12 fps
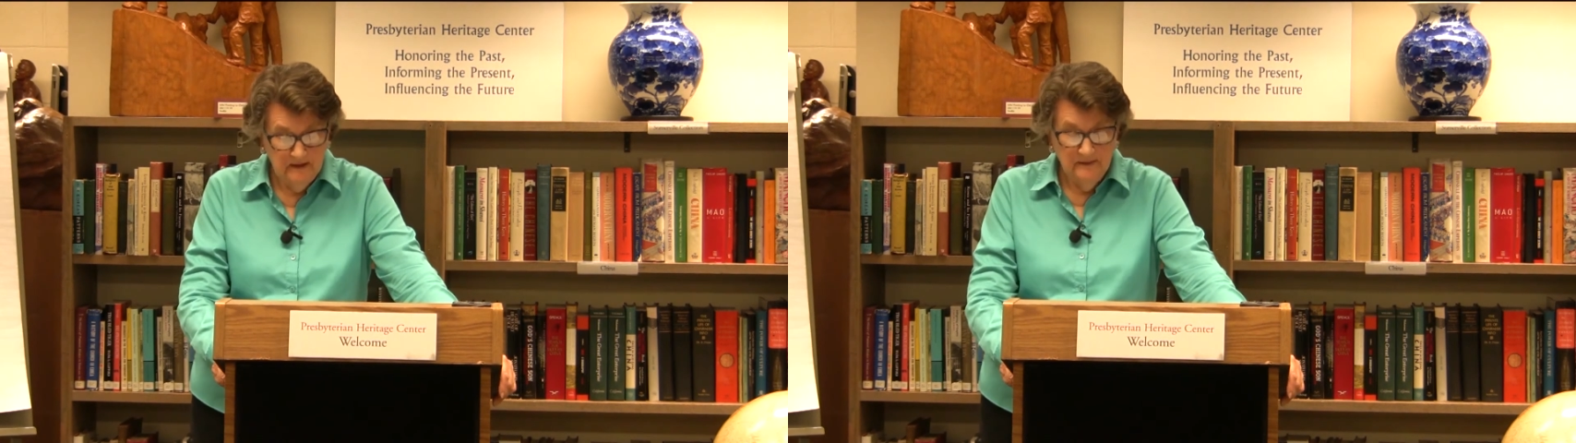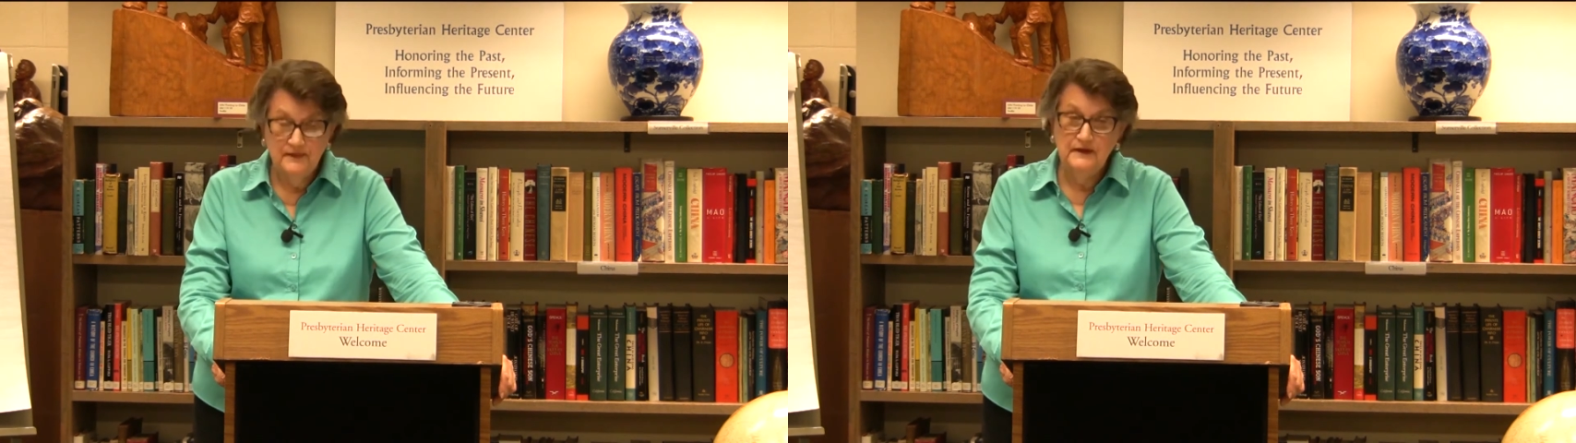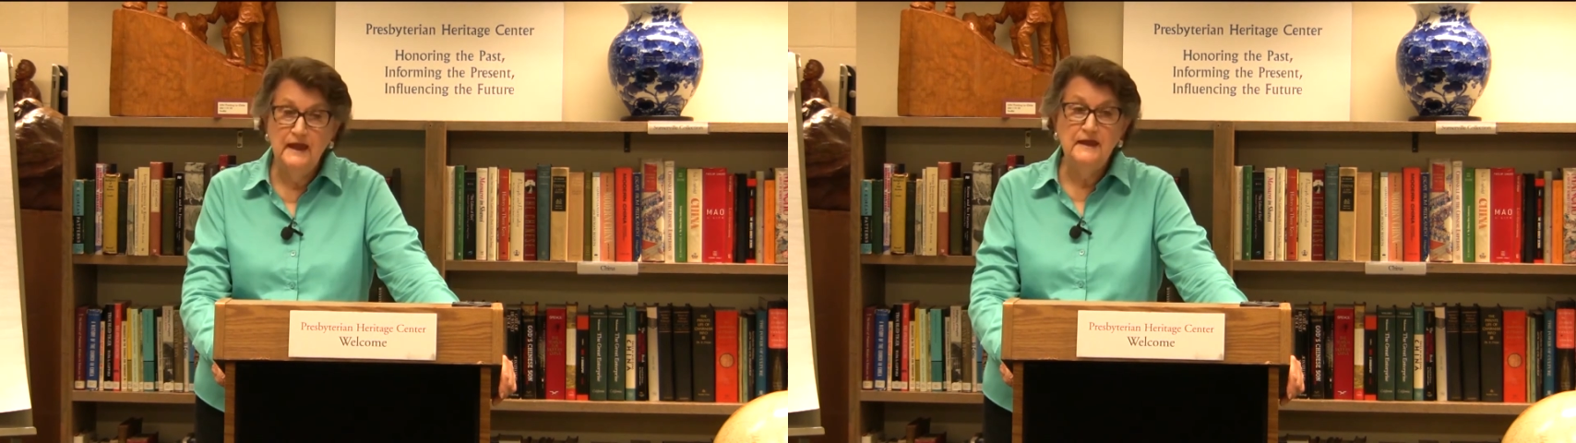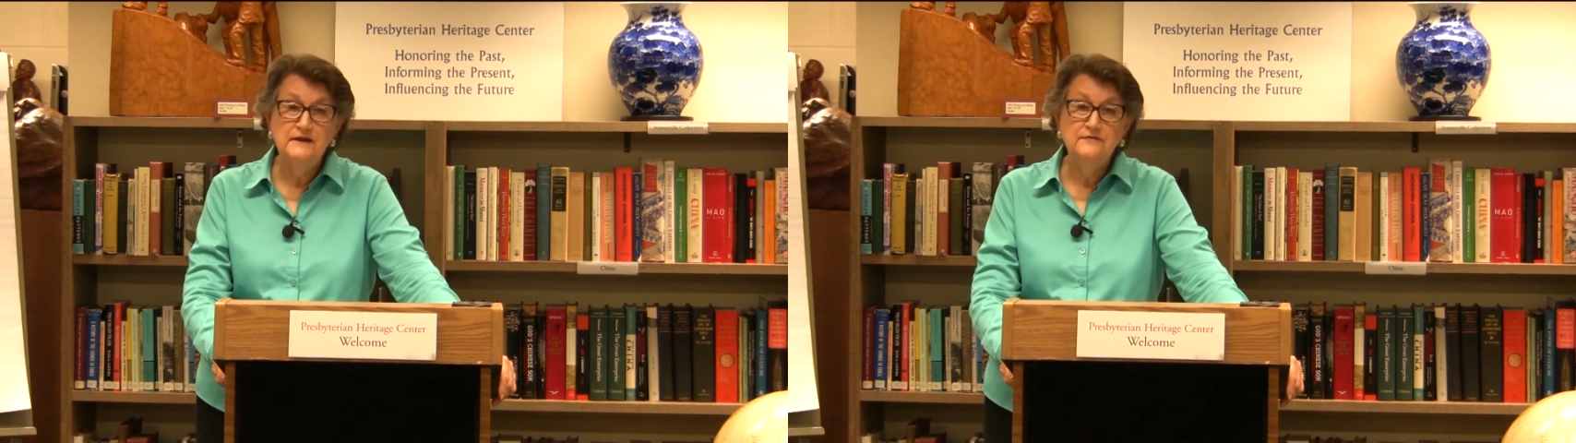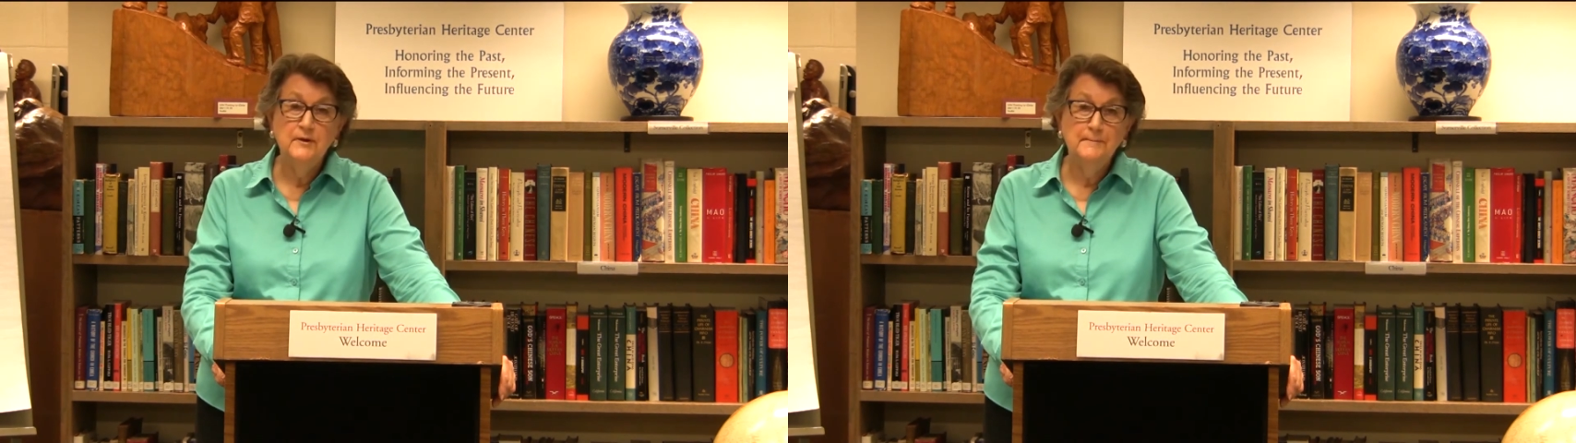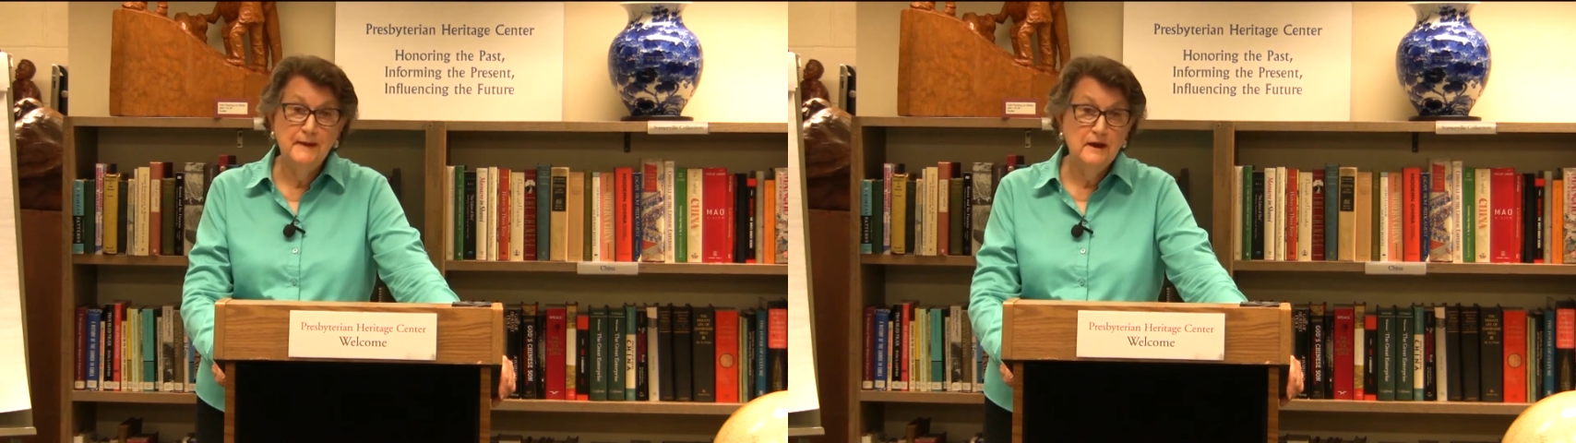The Native
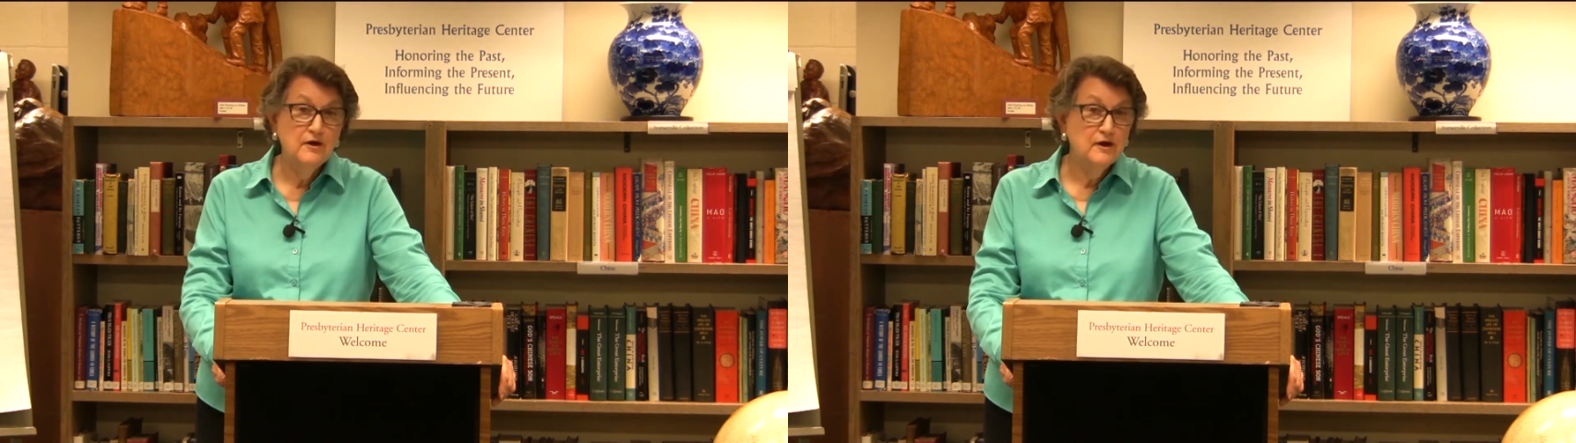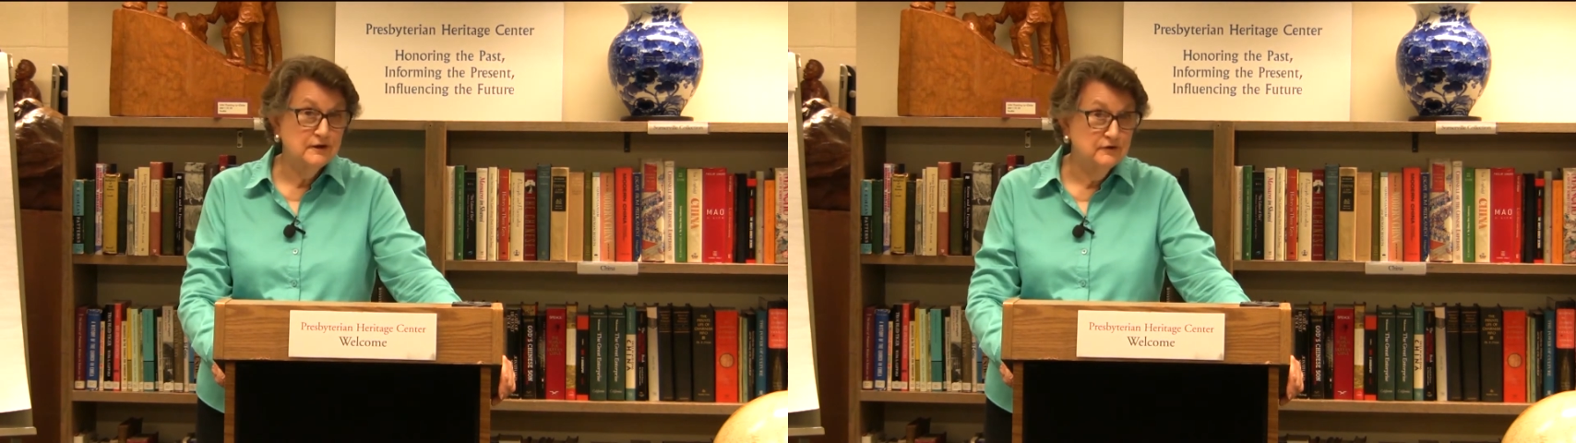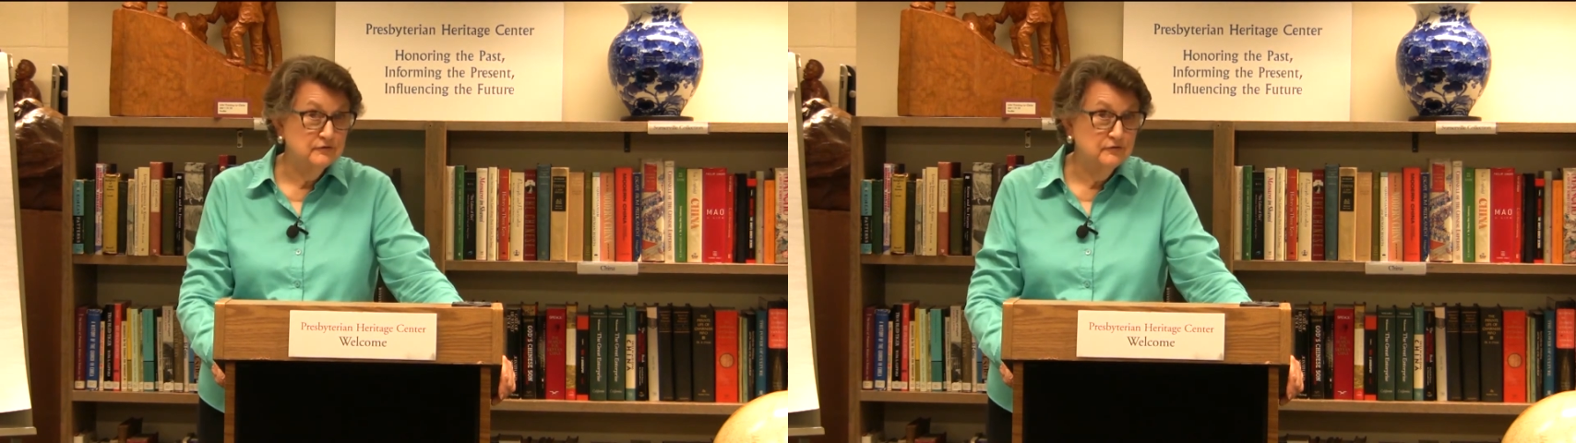Americans